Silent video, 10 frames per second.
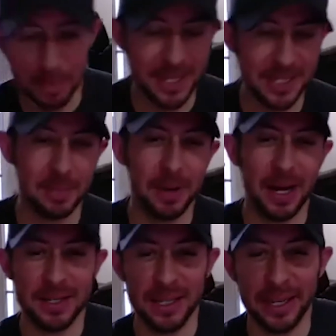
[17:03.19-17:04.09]
I did some
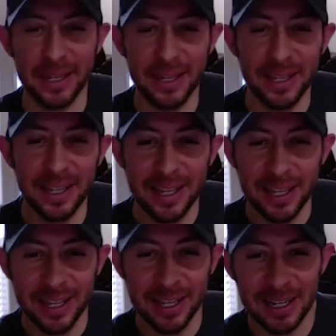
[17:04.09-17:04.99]
boxing.
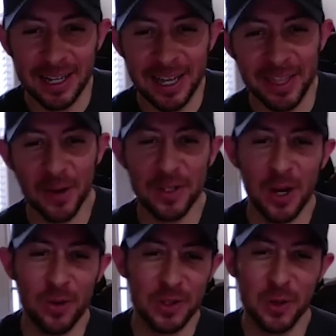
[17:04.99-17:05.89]
Okay. That was
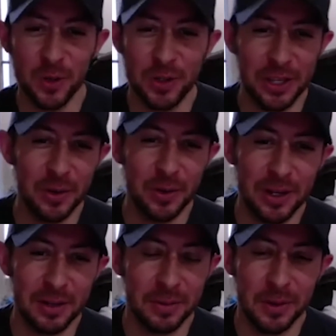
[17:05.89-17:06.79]
always cool. You know,
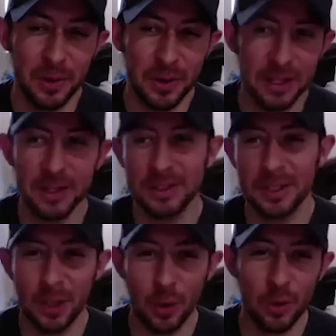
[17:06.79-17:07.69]
uh, go to the to
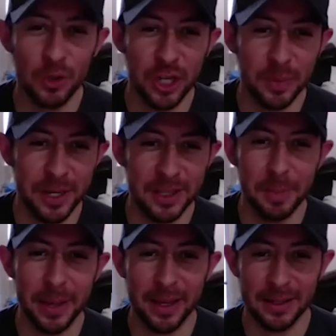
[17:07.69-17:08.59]
the local gym and hit the
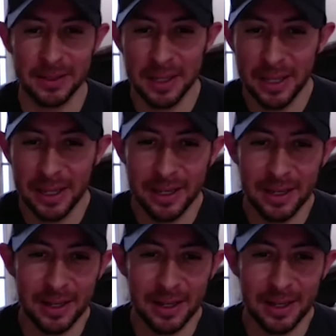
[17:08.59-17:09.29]
bags. Mm-hmm.